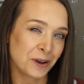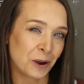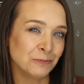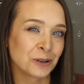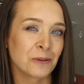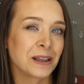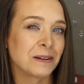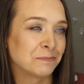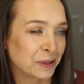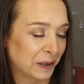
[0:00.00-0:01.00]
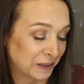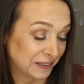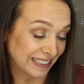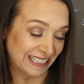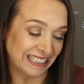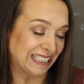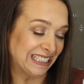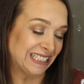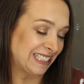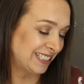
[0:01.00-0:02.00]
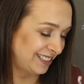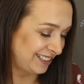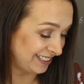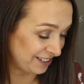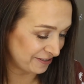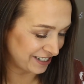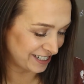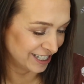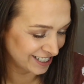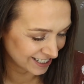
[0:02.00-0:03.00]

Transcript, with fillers: a homeschooling planner. Anyway.